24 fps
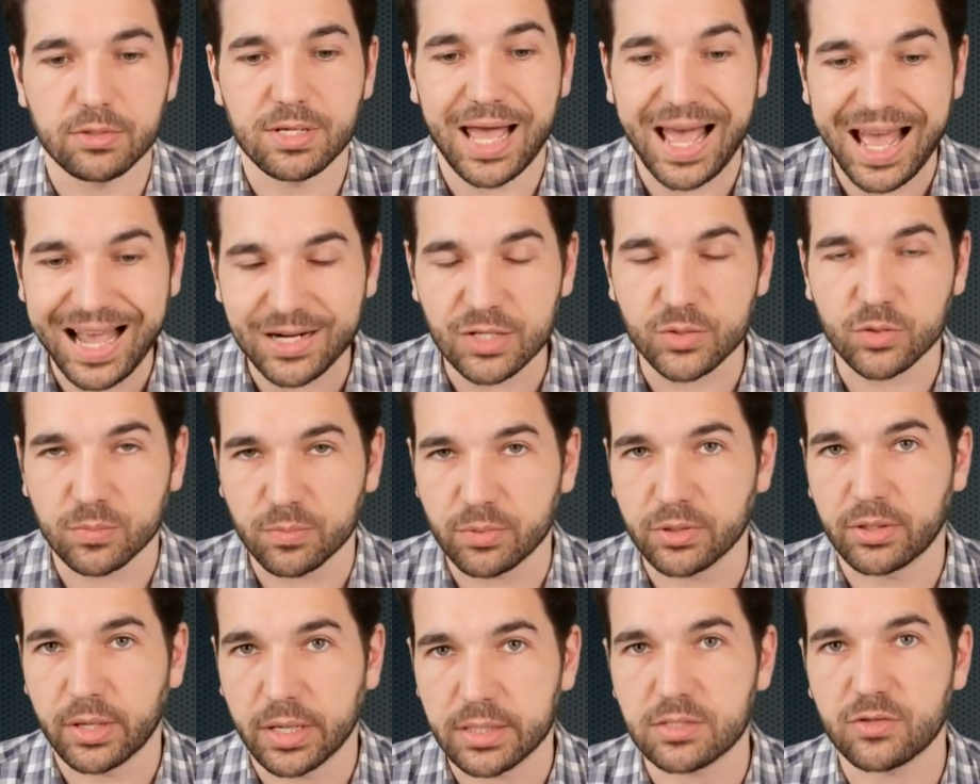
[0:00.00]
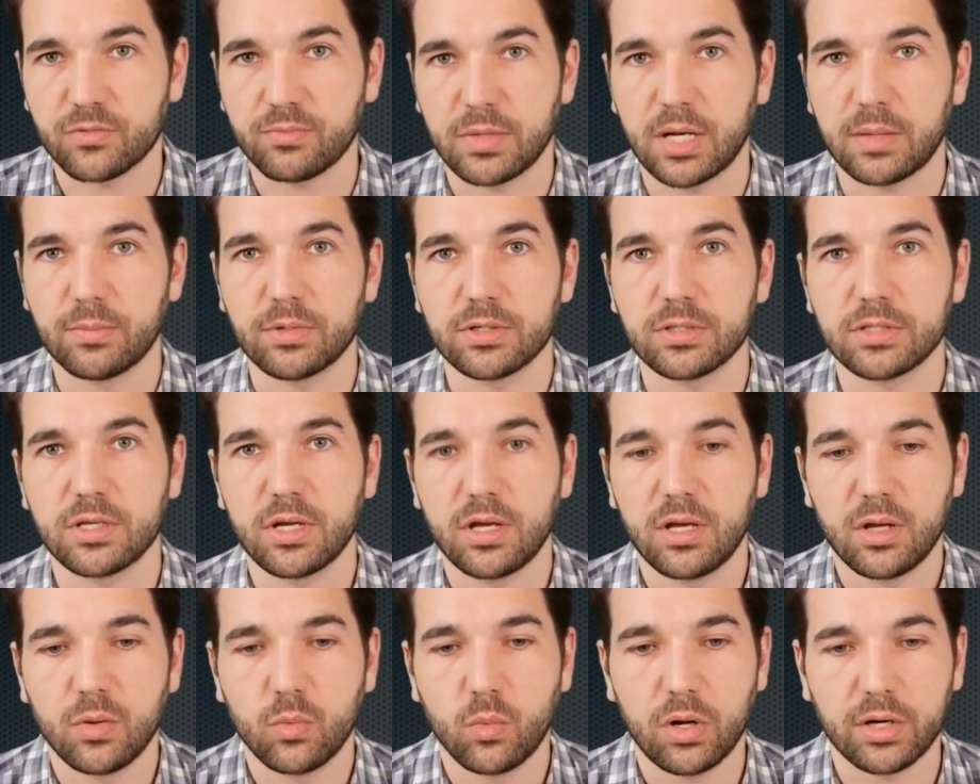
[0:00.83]
actual progressive members
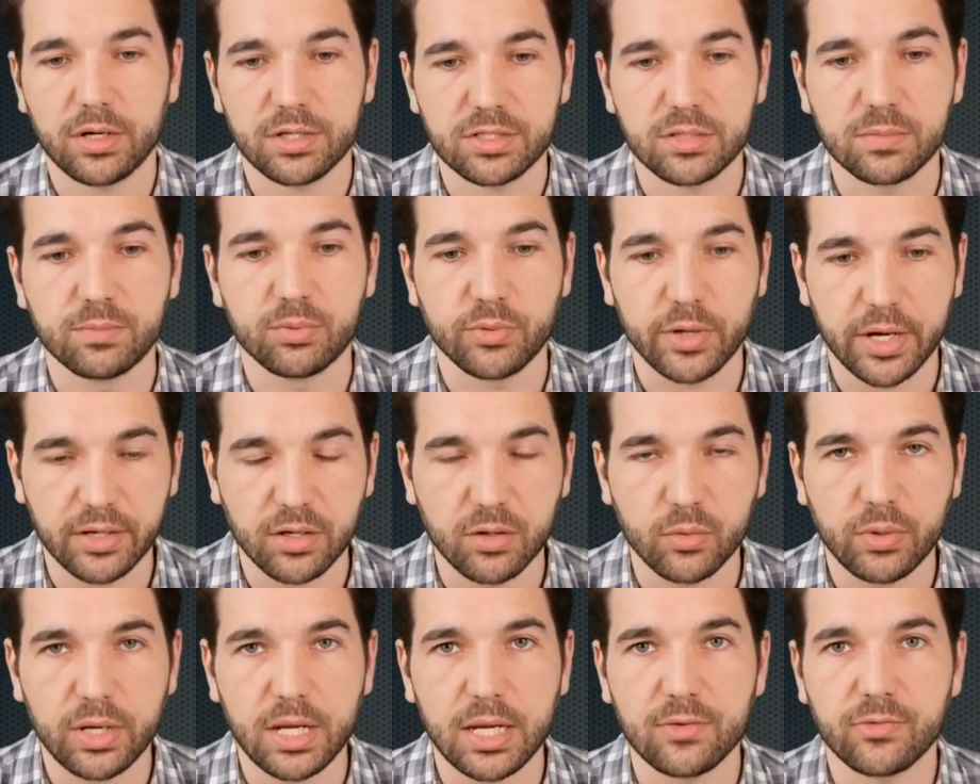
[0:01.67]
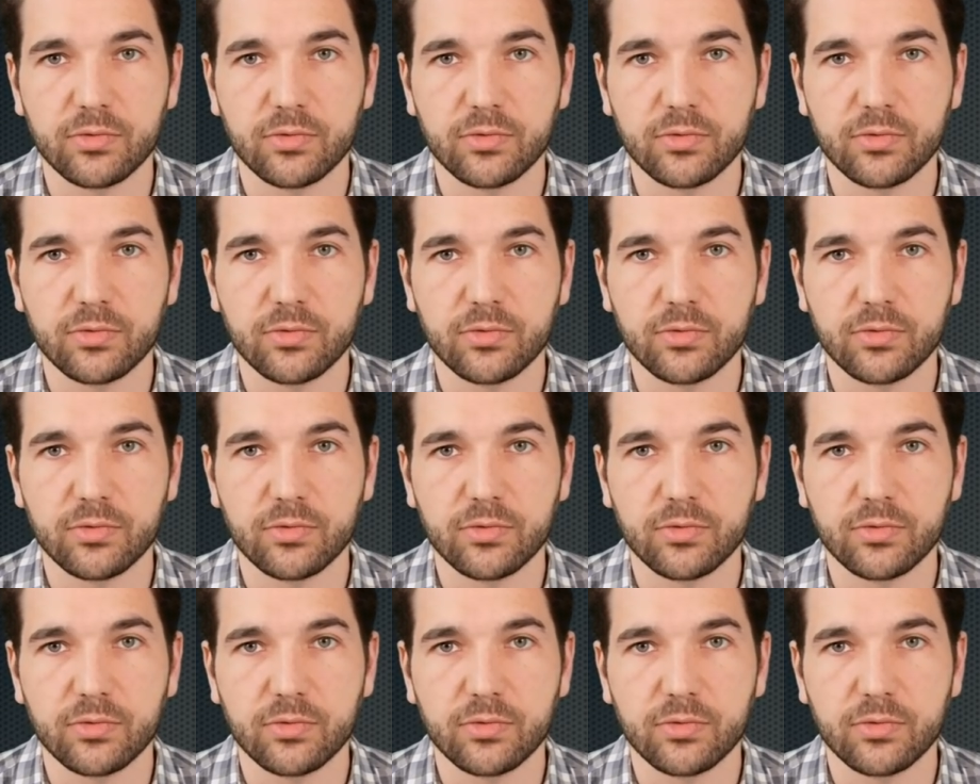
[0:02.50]
wanting to break away